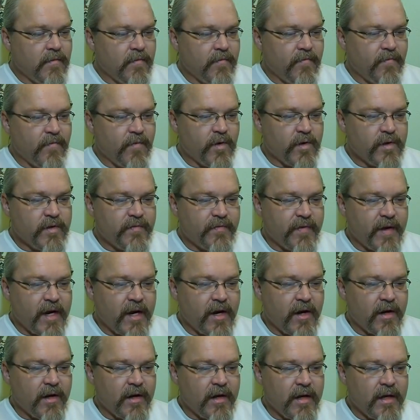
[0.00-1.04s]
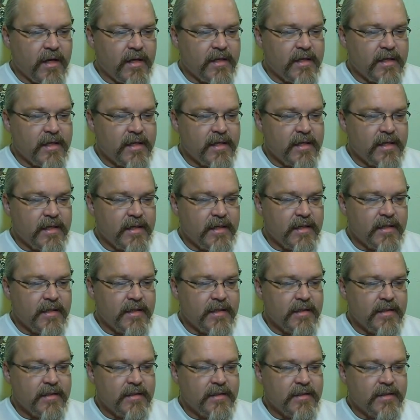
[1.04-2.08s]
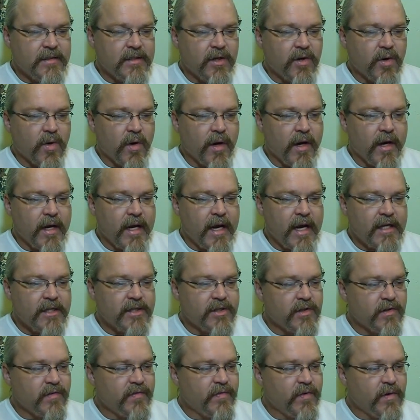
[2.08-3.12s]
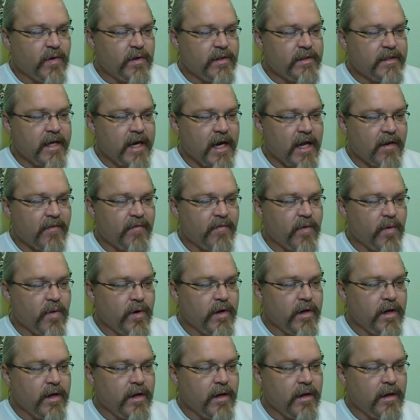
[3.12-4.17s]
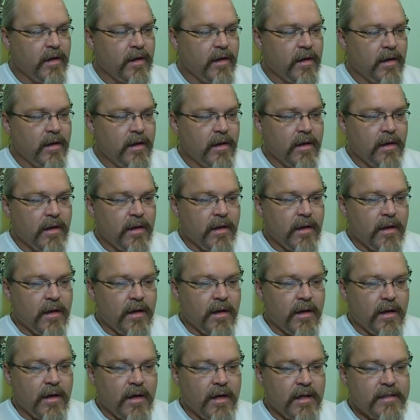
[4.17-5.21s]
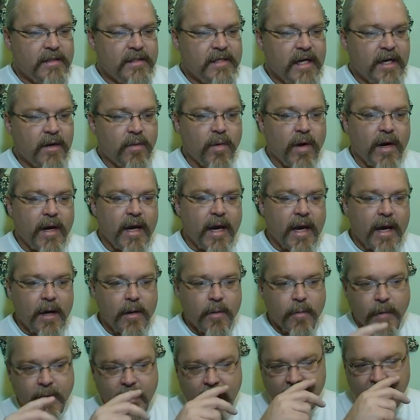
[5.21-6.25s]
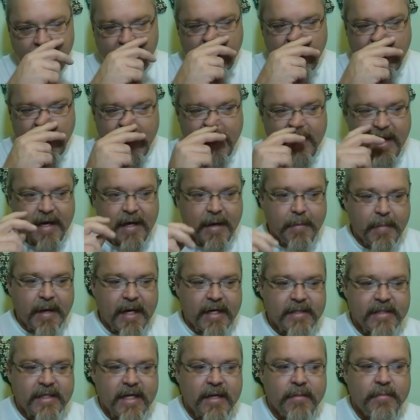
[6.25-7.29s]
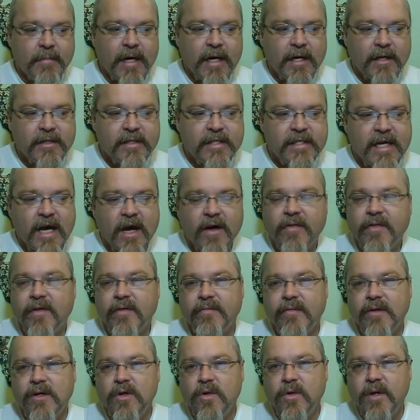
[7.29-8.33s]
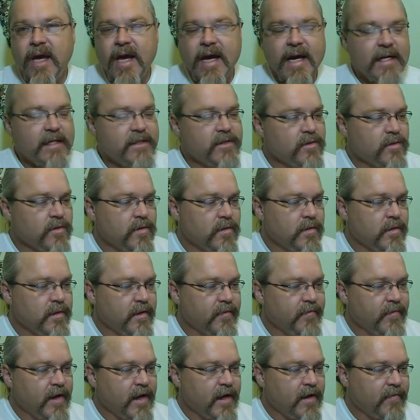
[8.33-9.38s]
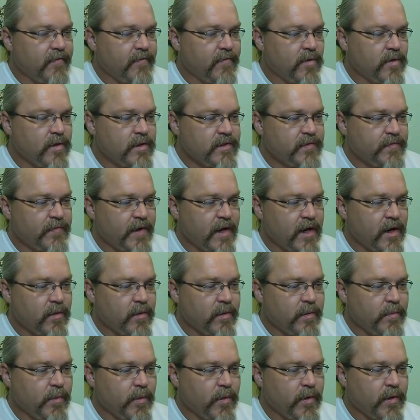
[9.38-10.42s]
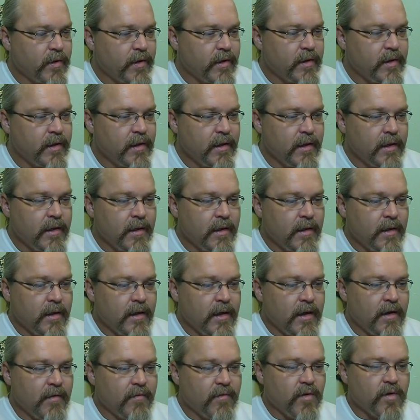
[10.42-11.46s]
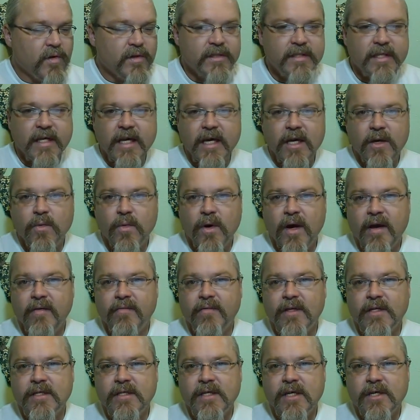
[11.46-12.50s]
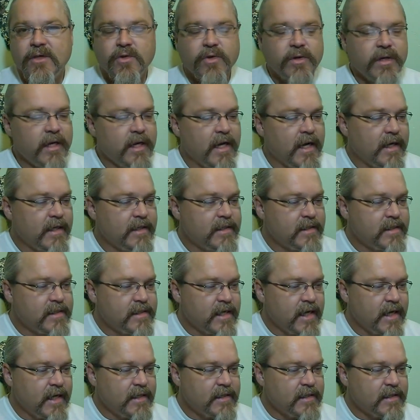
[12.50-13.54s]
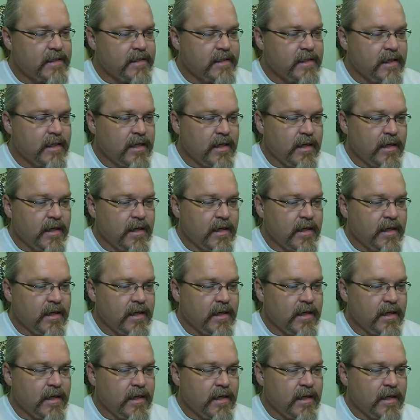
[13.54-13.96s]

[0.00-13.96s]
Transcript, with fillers: Forest fire in uh, Sequoia National Forest, California. Uh, state of Wyoming, uh, about 10 miles south of Newcastle. They've got a forest fire reported. Of course, the heat wave in the central United States.